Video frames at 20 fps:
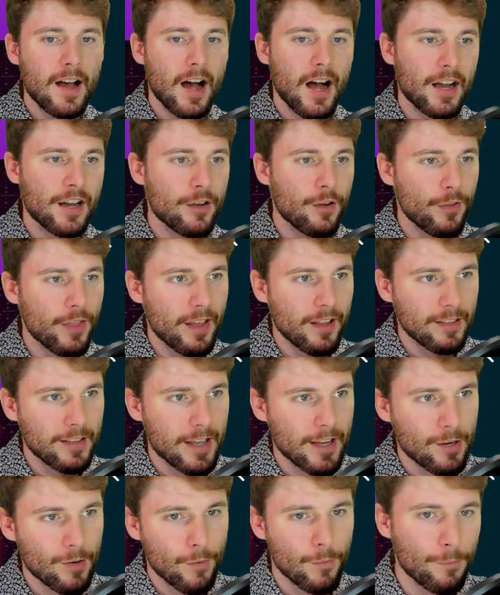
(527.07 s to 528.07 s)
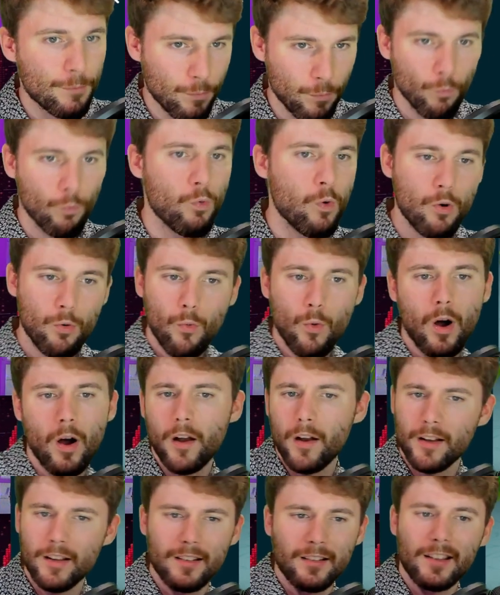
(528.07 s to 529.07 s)
I know that Lego won't
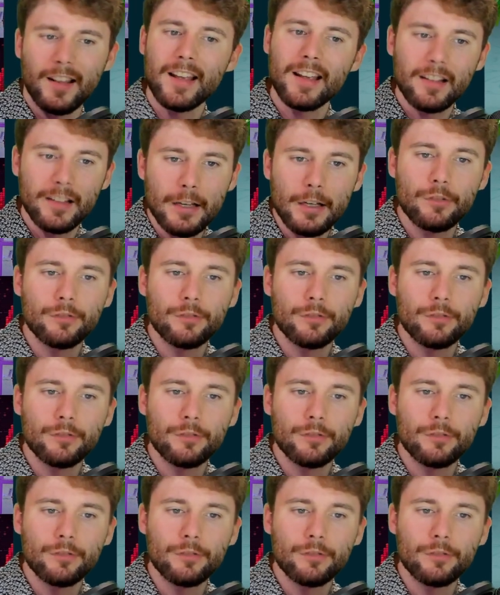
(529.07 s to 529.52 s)
want to likely